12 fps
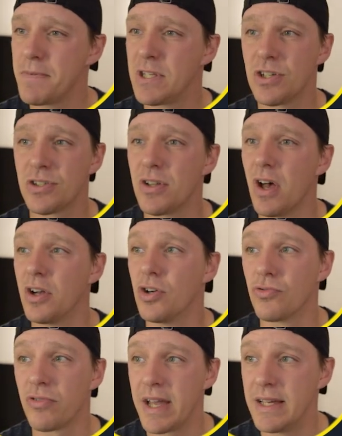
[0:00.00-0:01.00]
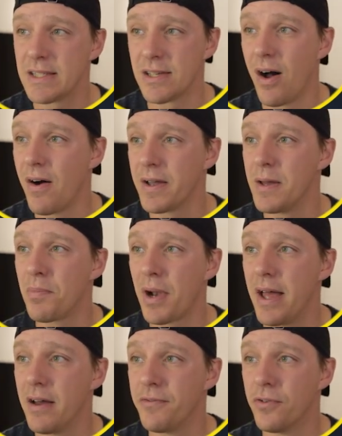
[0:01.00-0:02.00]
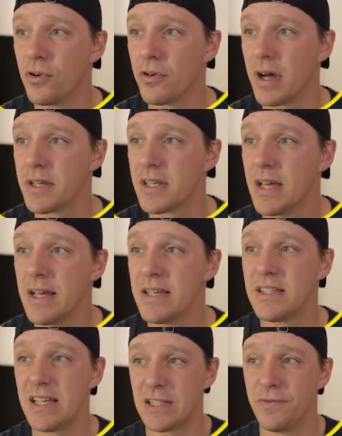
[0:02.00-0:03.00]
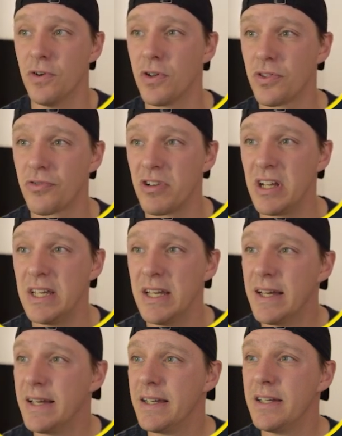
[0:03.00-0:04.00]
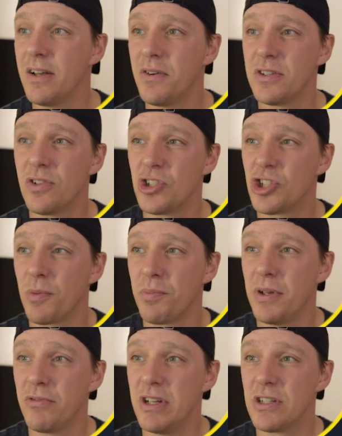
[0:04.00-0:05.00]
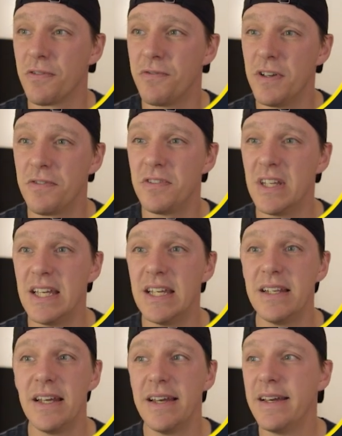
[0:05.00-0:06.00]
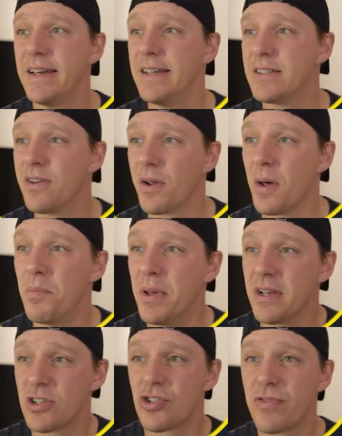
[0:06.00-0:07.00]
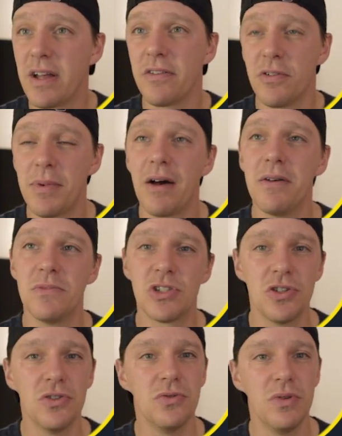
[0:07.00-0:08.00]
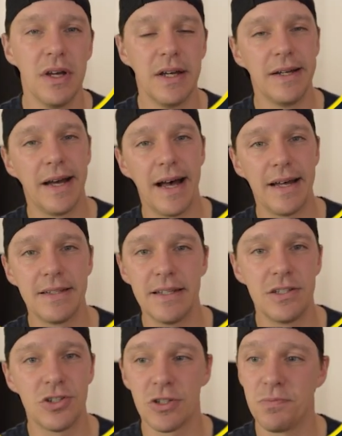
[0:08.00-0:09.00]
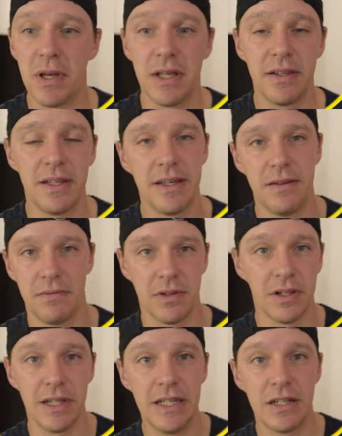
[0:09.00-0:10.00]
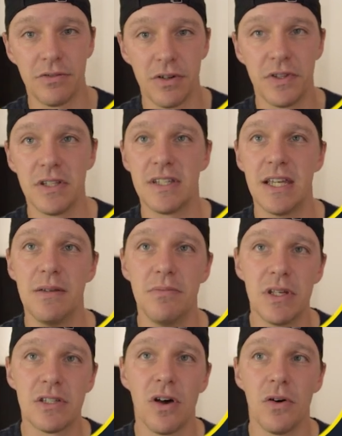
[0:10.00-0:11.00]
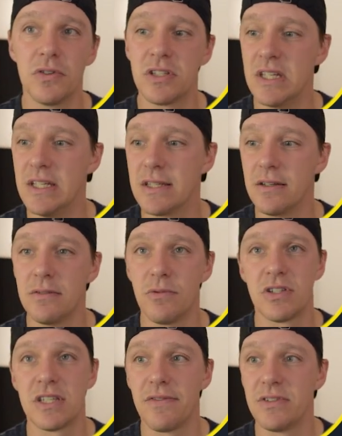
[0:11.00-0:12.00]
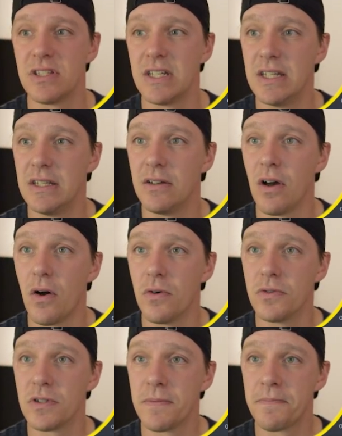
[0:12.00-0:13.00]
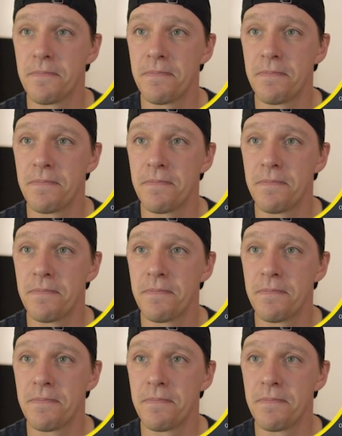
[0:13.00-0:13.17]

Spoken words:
Just a great target player for us. 6'3", he's got jumping reach of 15. He's got a bit of strength about him too. And he's just been the leader of the team this whole season with 17 goals.